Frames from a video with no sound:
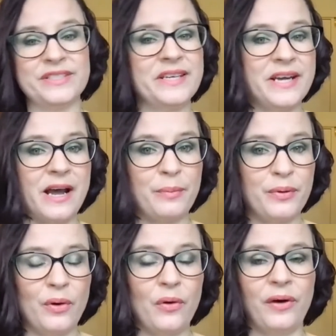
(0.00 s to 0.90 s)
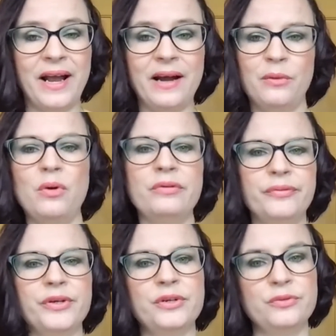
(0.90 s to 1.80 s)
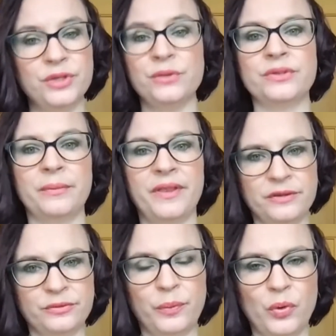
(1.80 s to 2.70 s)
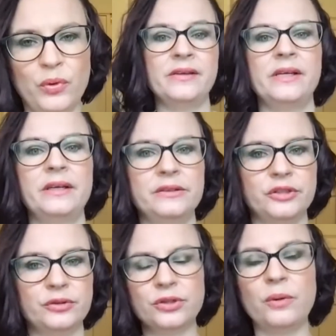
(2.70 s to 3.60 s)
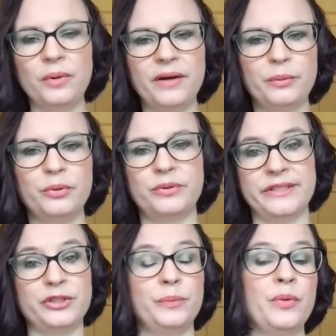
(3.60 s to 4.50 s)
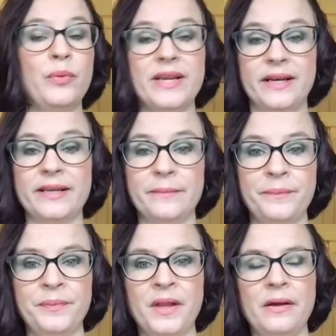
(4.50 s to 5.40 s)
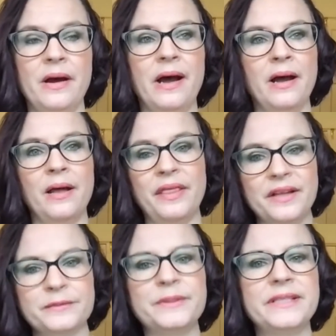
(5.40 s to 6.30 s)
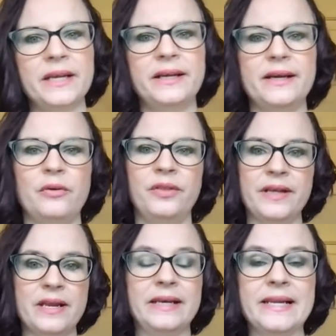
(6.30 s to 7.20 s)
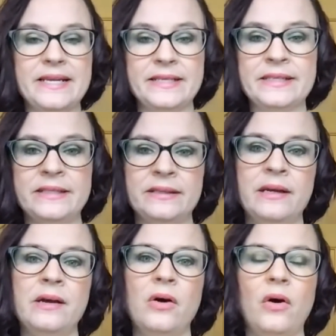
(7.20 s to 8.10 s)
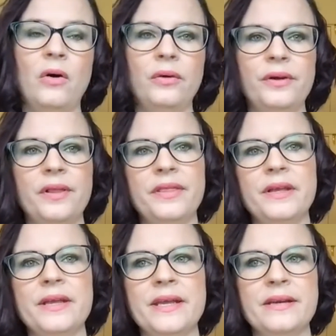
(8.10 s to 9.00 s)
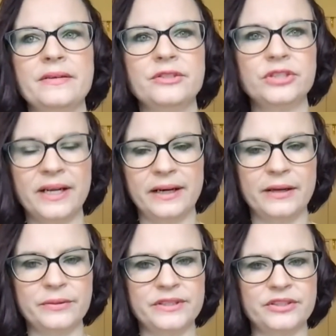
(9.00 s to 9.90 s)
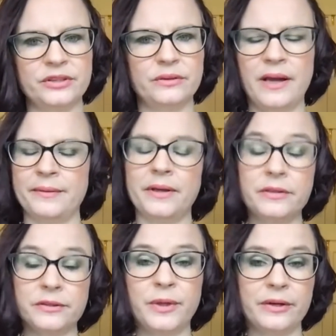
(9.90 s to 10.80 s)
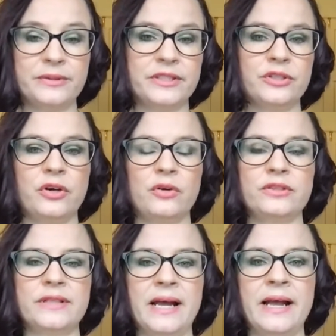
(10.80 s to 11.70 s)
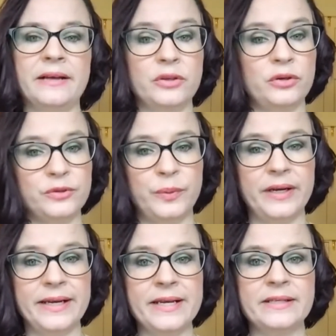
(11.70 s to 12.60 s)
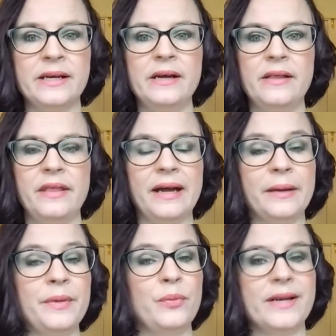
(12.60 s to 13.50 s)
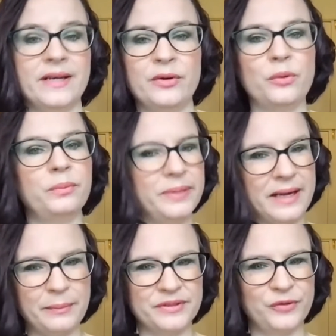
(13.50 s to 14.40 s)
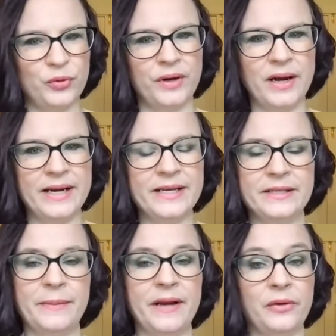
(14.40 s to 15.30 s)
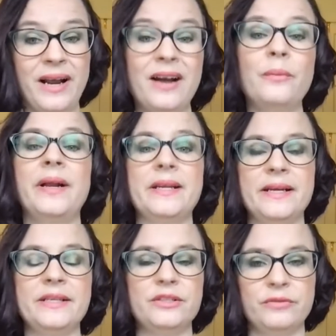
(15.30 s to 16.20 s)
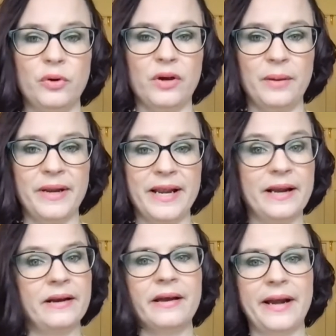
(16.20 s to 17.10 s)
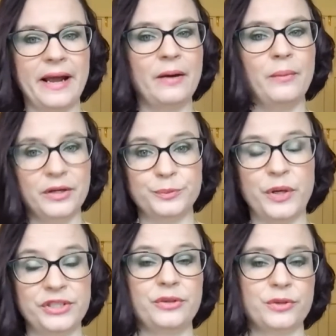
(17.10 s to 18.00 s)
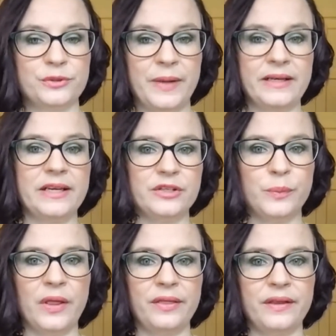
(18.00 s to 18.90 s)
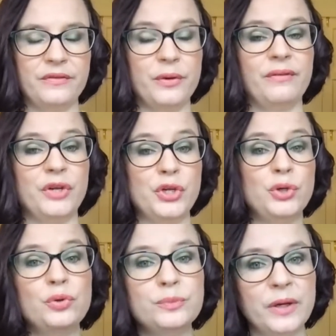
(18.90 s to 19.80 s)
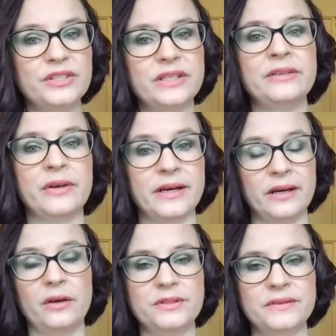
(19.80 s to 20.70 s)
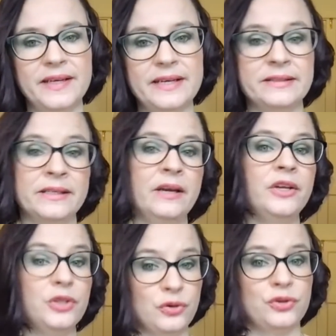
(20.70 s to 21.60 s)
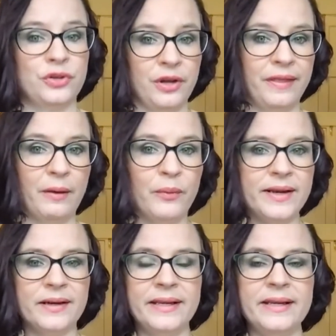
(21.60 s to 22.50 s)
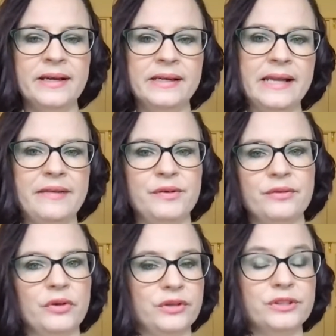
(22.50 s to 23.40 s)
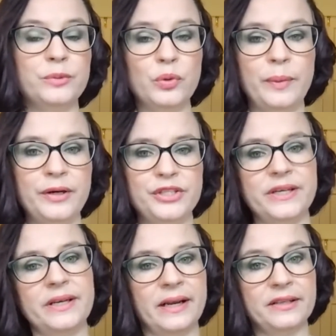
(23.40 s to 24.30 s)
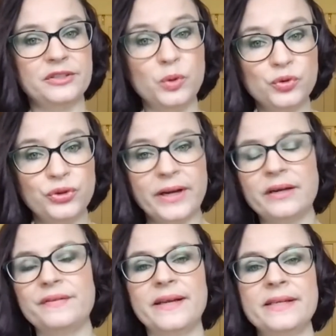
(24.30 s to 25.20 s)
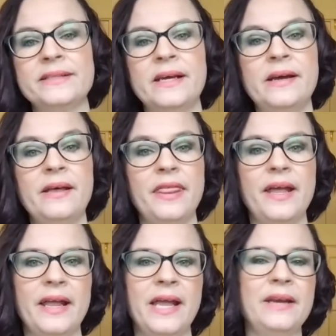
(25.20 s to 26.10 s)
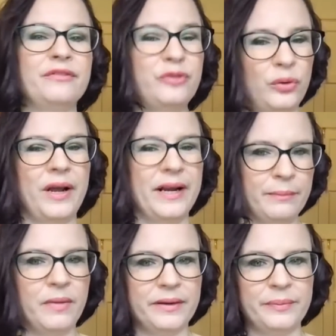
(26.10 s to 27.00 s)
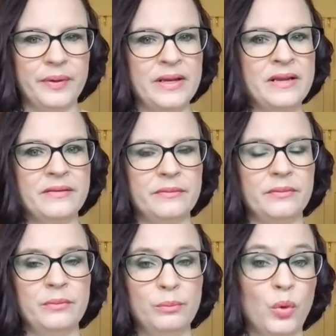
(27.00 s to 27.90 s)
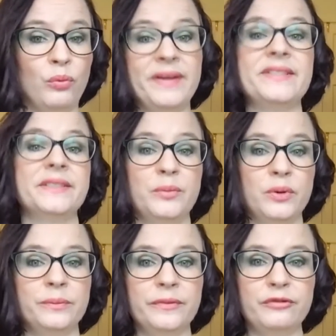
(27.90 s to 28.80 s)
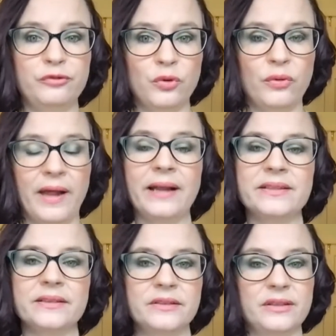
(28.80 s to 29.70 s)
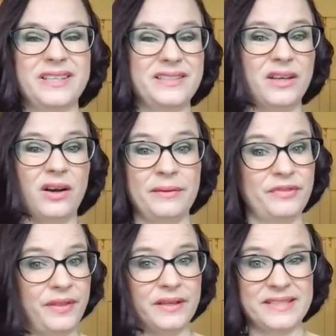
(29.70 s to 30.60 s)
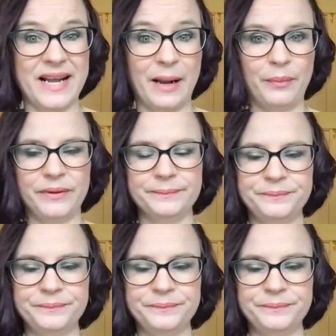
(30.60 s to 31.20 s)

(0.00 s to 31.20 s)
cap on how often you do some of these reports. So your top line reporting should be weekly. That's particularly on the leads. On the channel acquisition, customer acquisition cost and cost per lead, that can be weekly or perhaps fortnightly, depending on how many leads you've got coming in and how much budget you're spending each month. If you have a huge budget and you're getting loads of leads, you should know that weekly. If you've got a small budget and a small trickle of leads, then fortnightly might be more reasonable for that. You need time for things to happen.